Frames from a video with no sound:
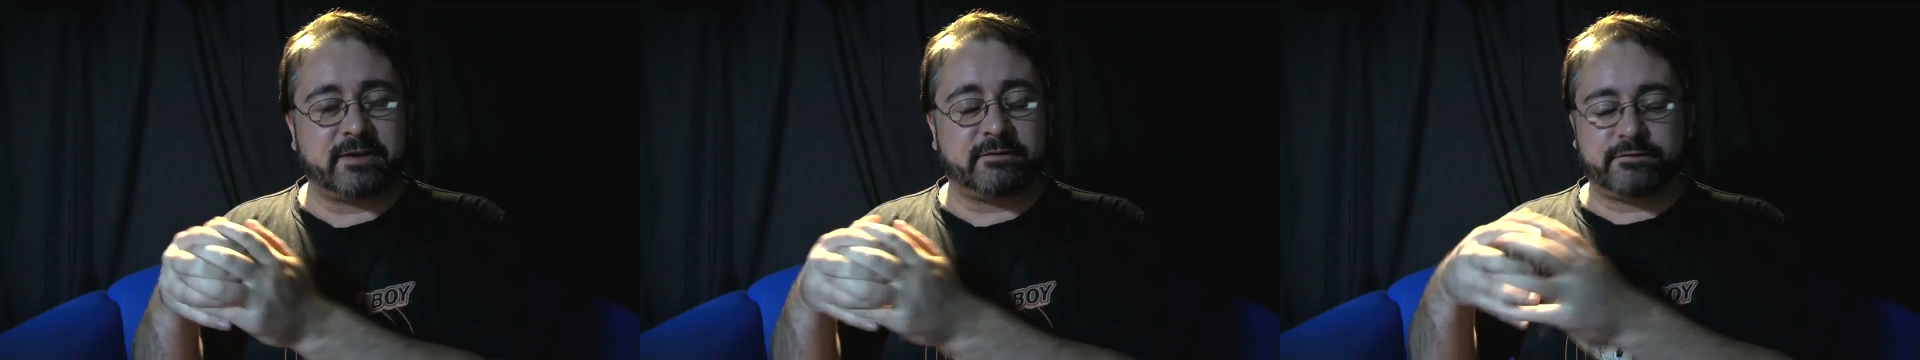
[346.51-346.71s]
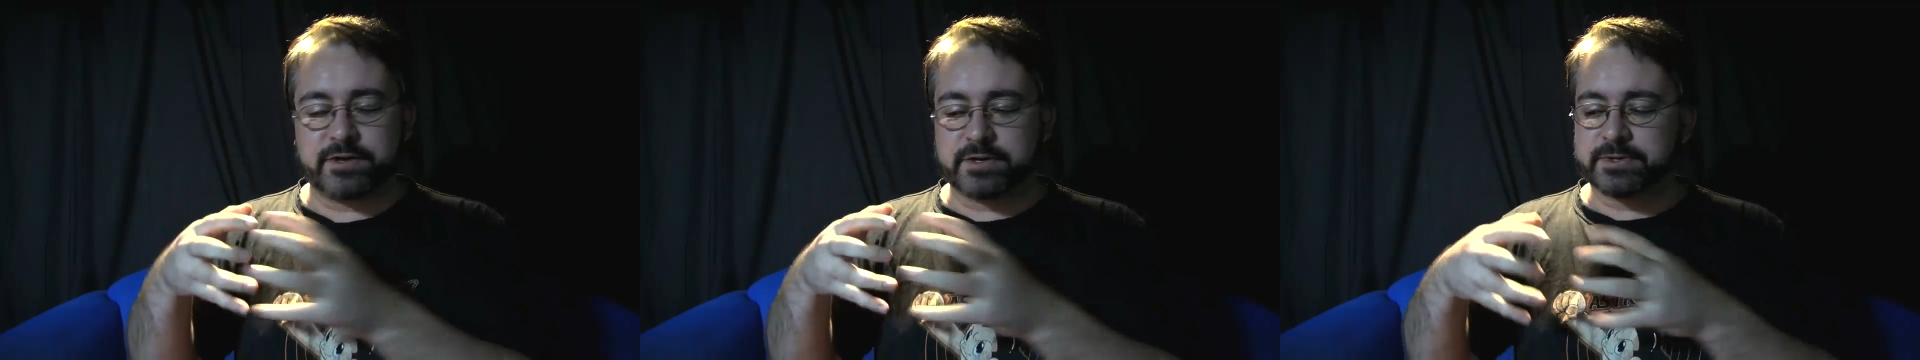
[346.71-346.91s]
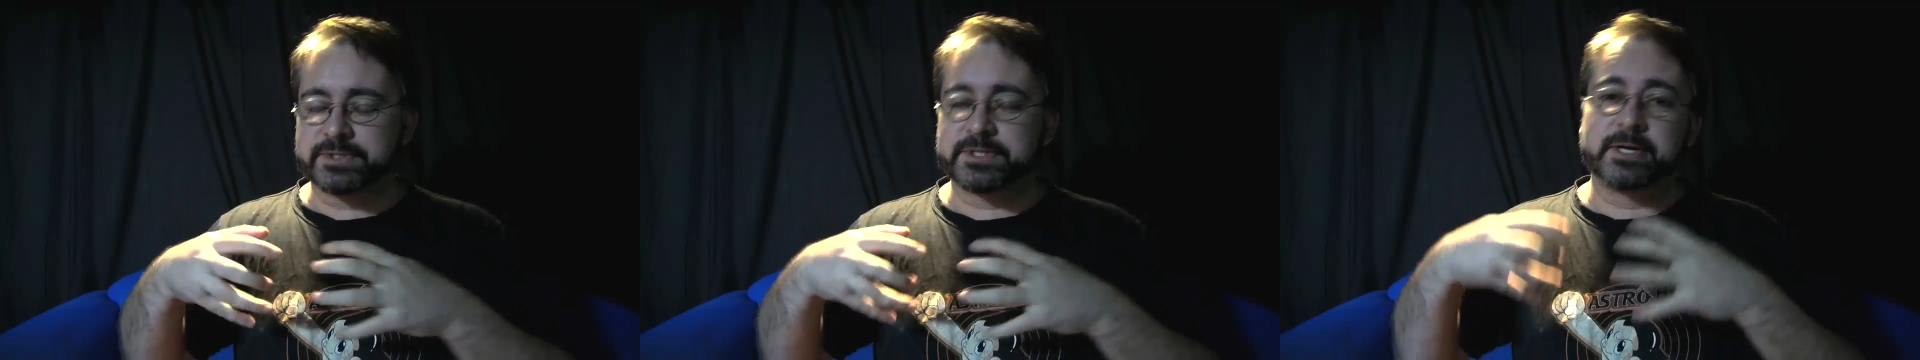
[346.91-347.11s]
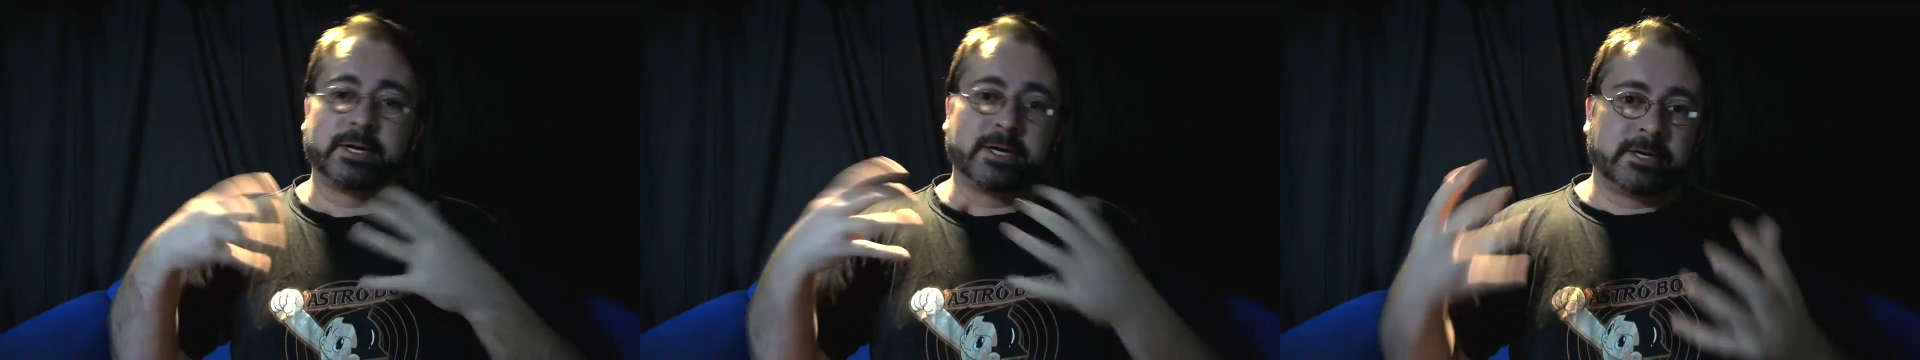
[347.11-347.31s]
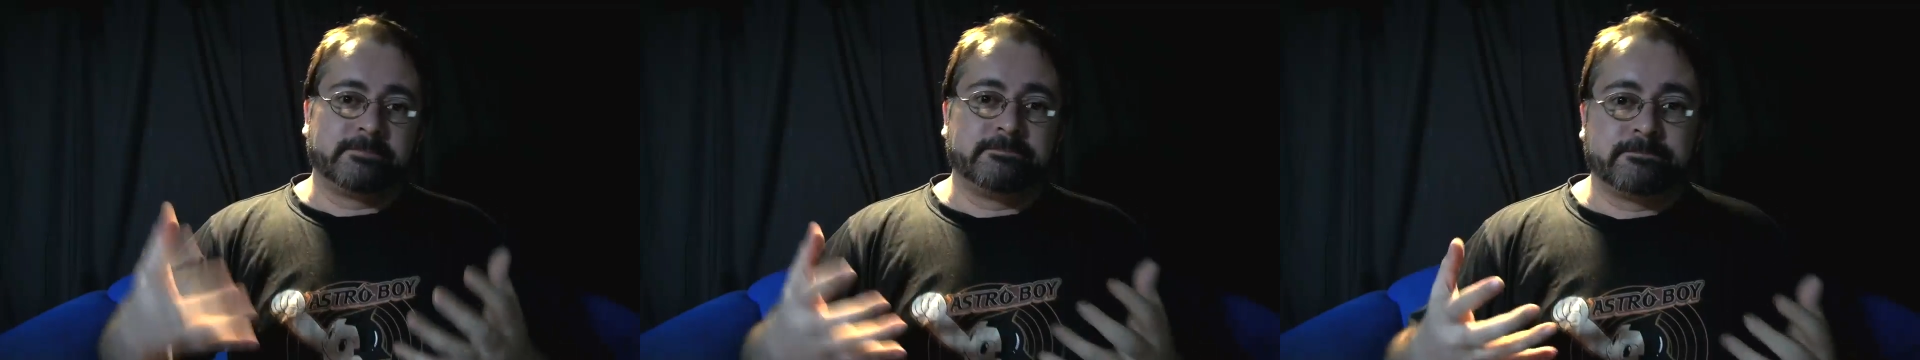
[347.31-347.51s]
It feels,
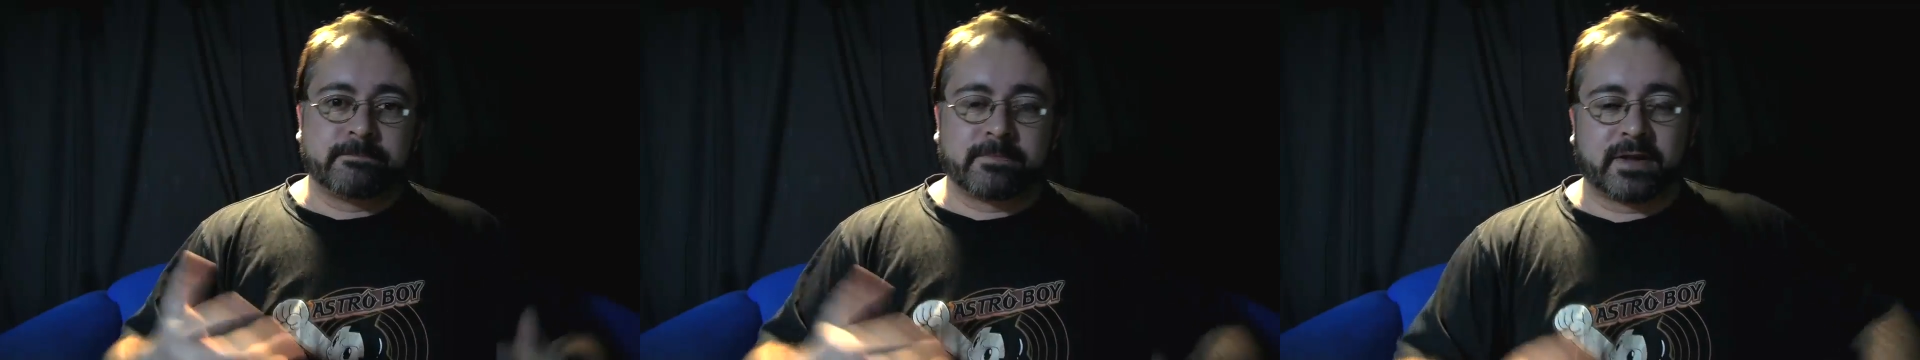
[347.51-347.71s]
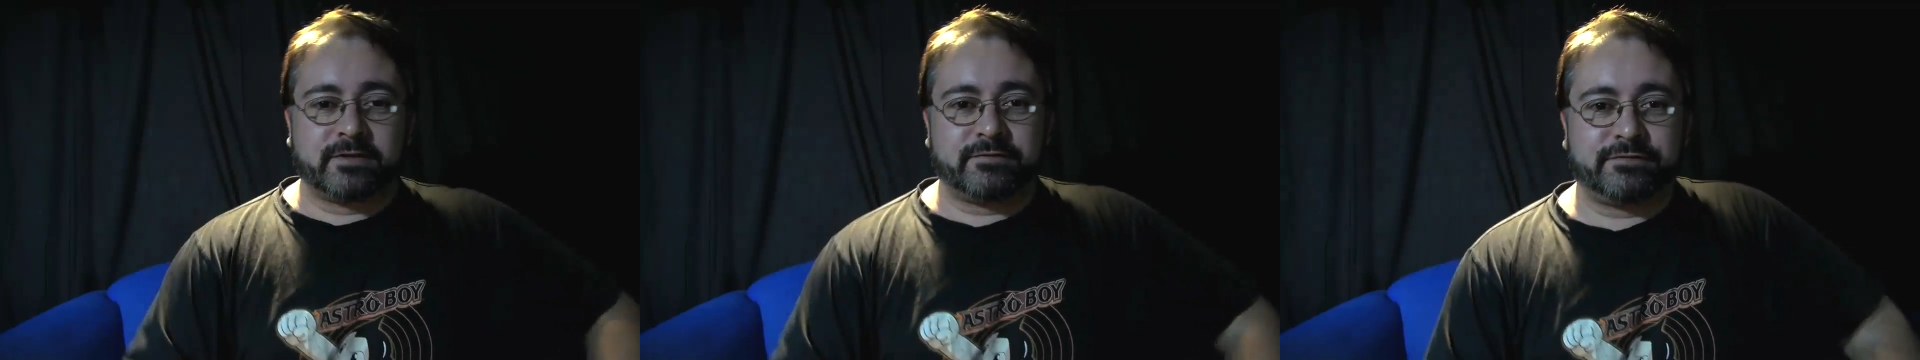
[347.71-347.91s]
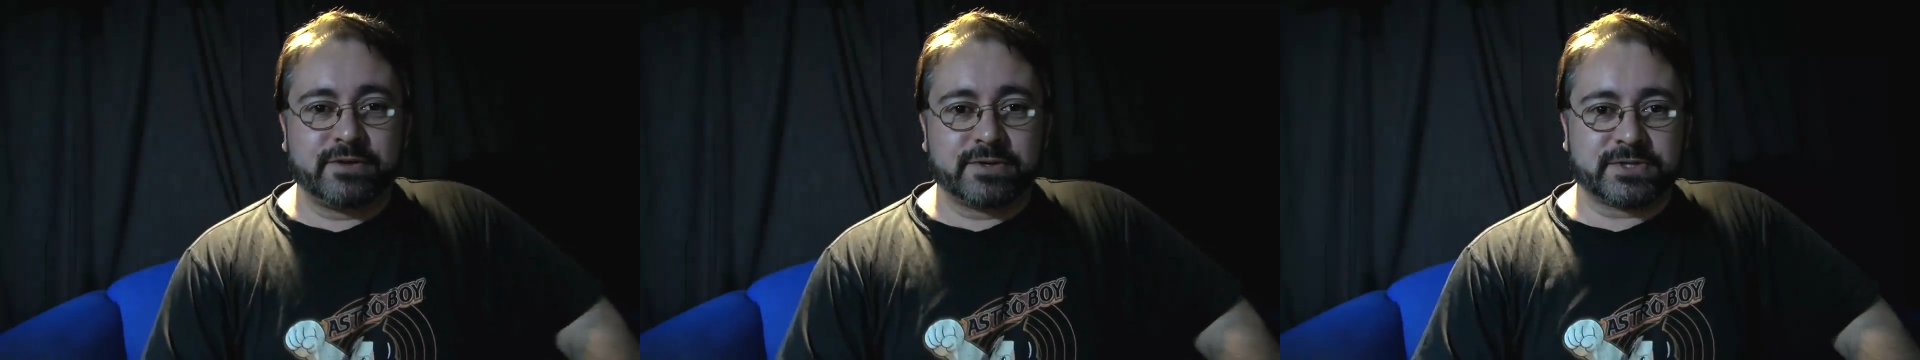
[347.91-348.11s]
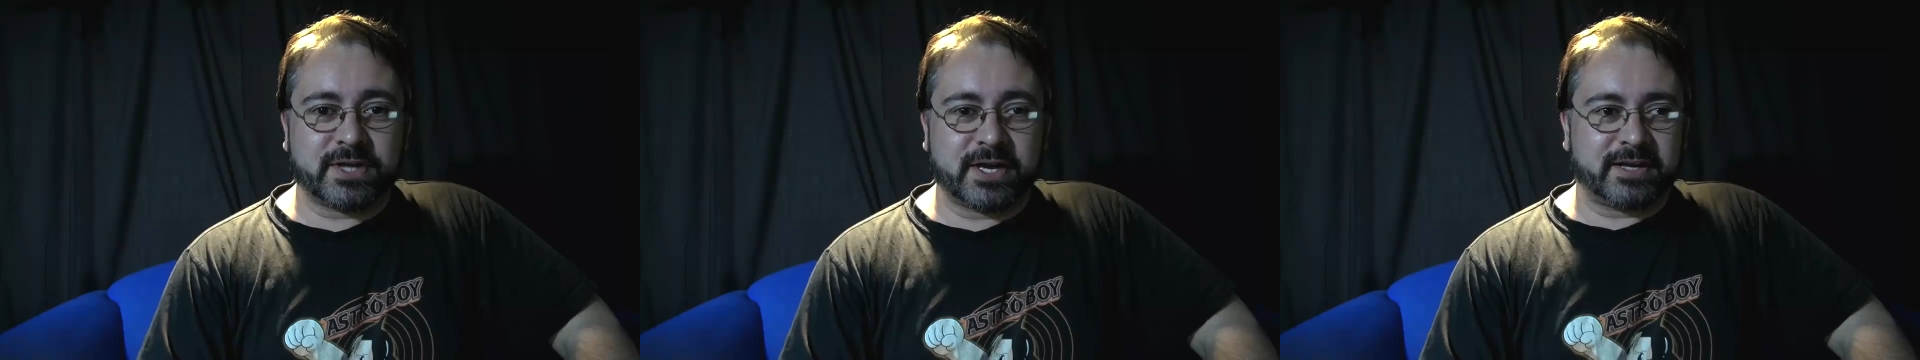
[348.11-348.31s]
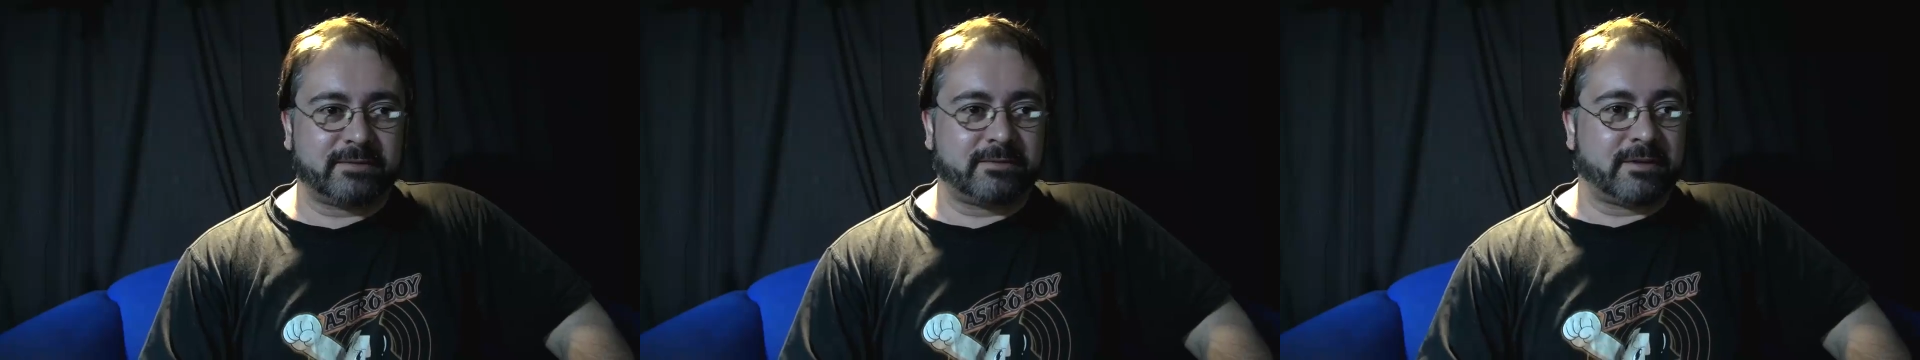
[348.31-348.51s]
it feels like